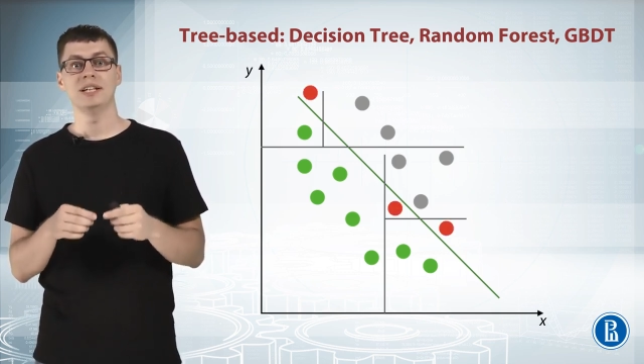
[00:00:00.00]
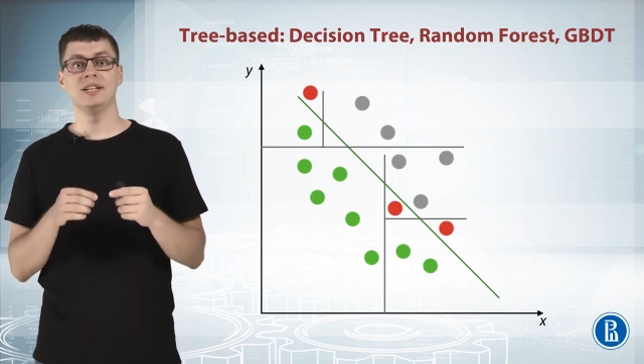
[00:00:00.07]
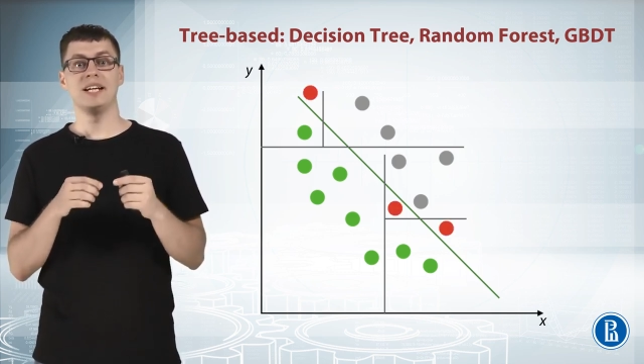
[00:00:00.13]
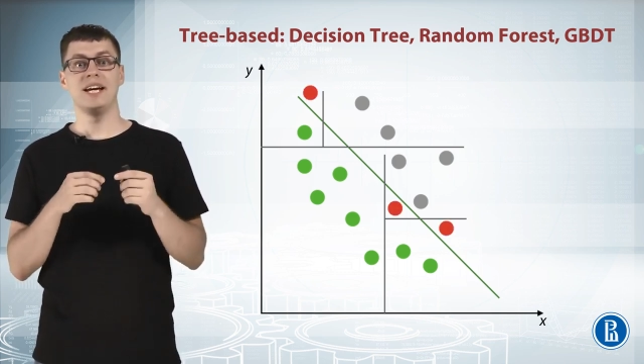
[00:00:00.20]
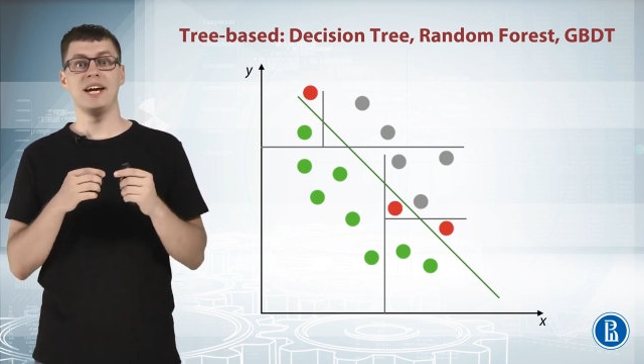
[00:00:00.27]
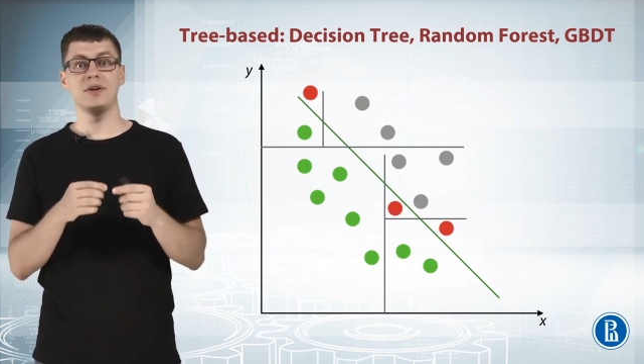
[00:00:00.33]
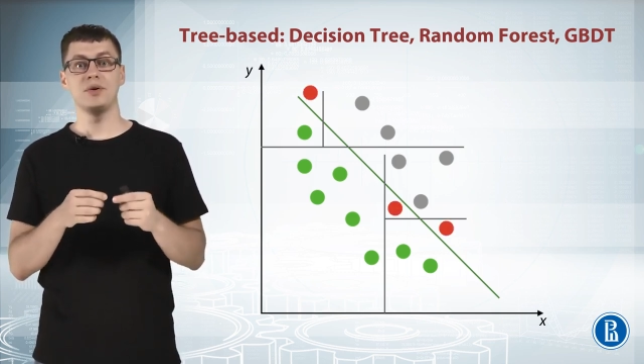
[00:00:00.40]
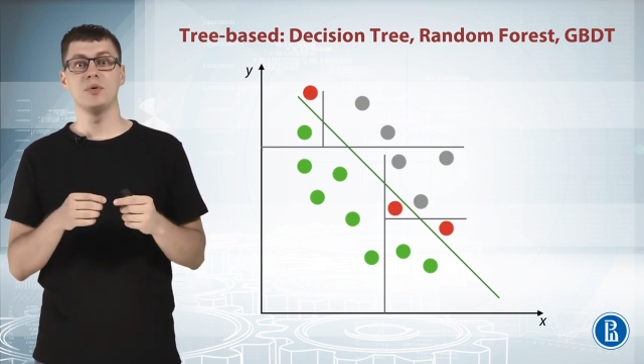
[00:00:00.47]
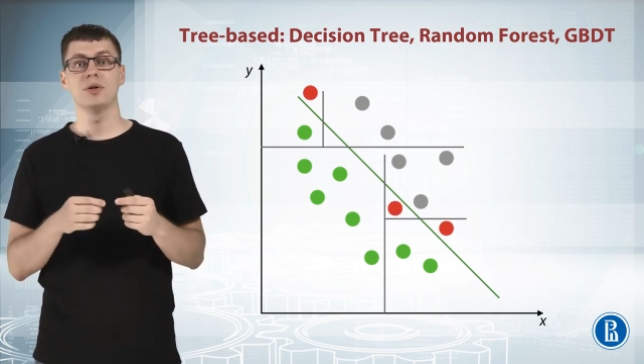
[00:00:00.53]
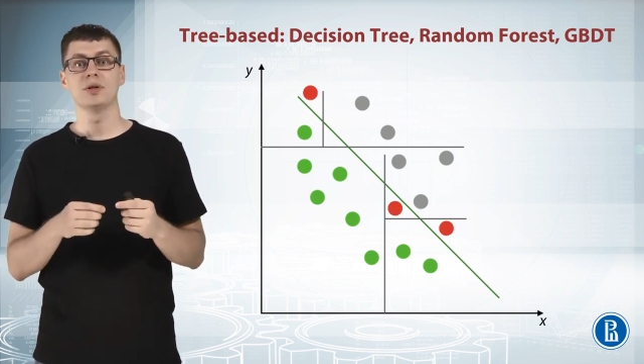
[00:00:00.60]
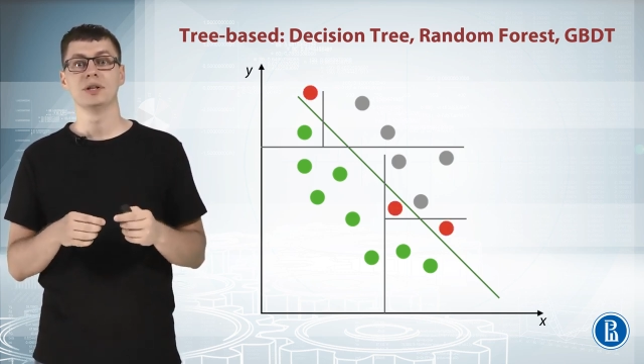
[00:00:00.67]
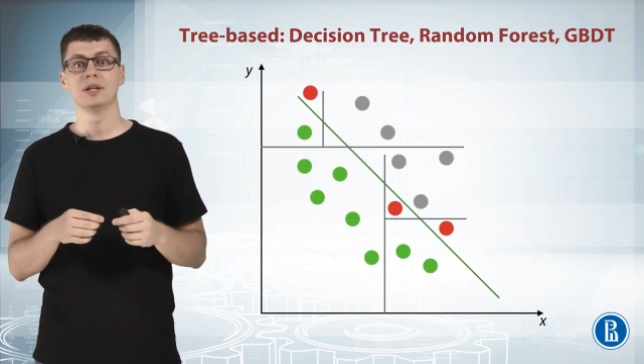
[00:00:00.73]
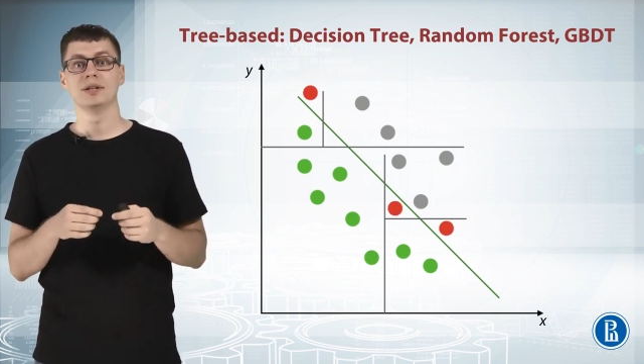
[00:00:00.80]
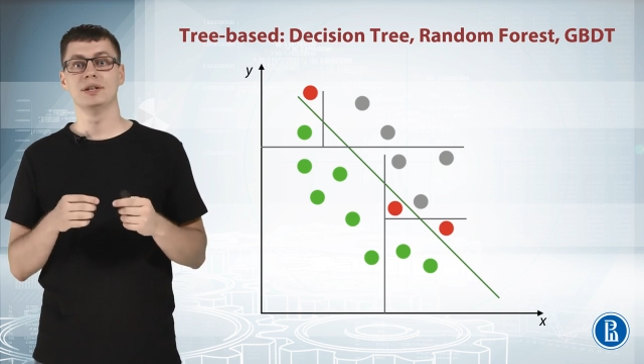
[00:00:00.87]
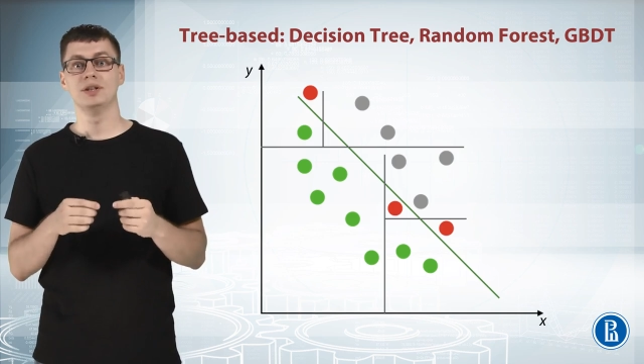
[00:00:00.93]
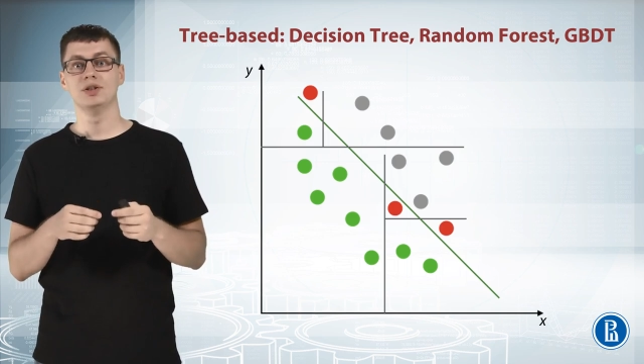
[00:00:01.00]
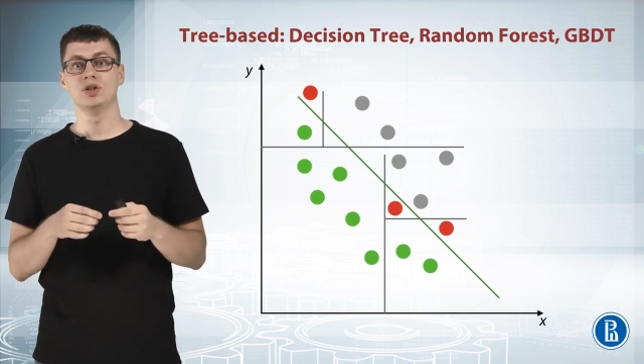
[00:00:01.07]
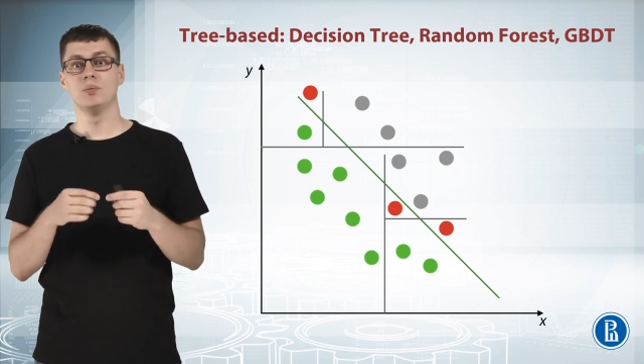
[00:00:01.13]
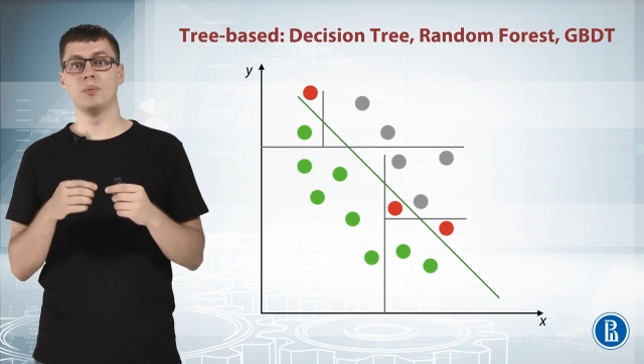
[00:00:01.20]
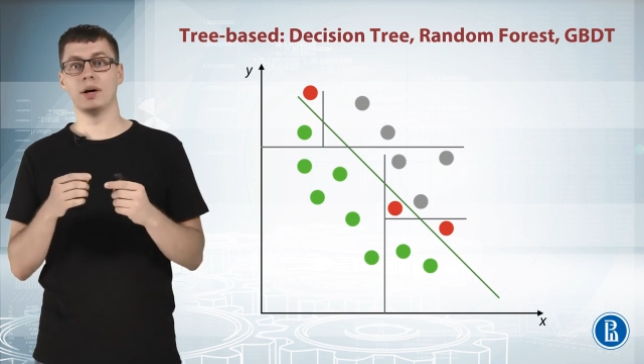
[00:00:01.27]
inaccurate near decision